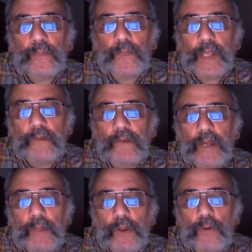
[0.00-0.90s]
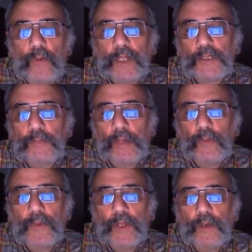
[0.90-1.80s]
Can there really be all that
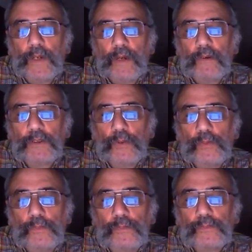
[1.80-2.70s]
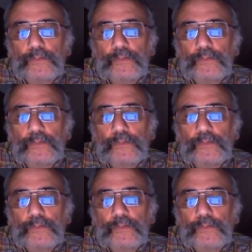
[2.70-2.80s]
smoke with no fire at all?